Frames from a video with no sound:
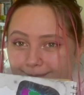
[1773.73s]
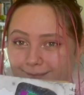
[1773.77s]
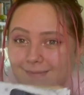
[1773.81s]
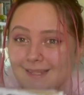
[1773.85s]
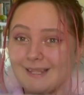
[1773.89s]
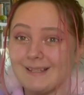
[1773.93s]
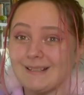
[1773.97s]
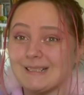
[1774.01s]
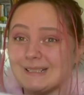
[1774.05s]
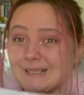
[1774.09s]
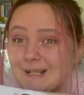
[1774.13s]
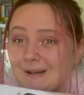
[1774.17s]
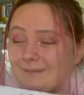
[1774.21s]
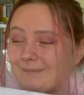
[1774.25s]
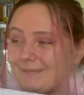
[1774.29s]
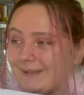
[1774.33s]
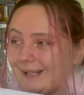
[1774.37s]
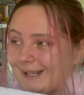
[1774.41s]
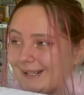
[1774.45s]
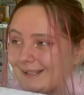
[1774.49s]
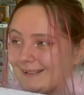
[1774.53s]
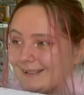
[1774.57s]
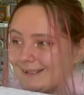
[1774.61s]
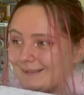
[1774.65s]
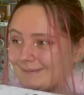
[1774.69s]
Stop
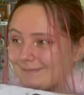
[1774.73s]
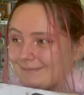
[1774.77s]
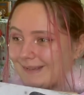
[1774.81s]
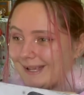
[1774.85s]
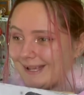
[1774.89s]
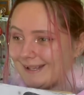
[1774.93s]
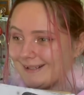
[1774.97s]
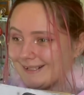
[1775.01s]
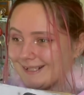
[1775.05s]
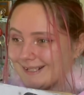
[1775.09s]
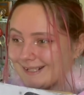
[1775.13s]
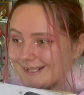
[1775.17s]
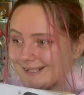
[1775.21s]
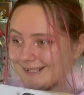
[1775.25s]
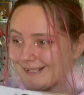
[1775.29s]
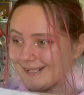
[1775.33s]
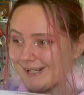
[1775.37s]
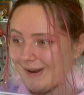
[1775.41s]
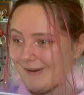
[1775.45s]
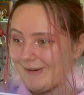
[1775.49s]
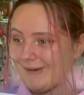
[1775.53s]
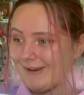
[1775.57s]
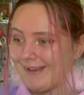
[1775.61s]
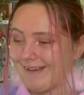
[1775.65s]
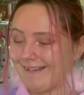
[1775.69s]
being a little bitch, just
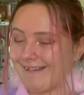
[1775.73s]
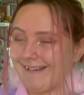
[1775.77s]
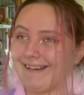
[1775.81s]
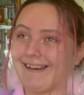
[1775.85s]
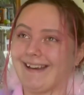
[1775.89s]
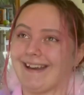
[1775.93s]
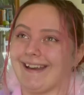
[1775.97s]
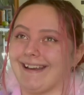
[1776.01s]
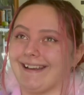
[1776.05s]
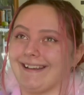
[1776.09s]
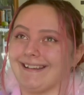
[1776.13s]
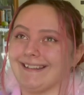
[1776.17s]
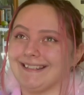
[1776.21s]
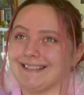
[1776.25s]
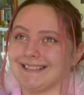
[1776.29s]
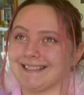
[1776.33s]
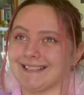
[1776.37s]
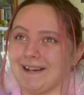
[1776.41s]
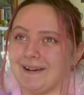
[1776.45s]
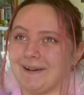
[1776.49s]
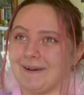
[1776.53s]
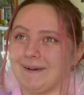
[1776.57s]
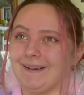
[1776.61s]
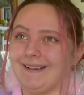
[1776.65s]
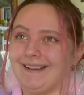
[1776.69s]
show it. Okay,
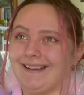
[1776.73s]
so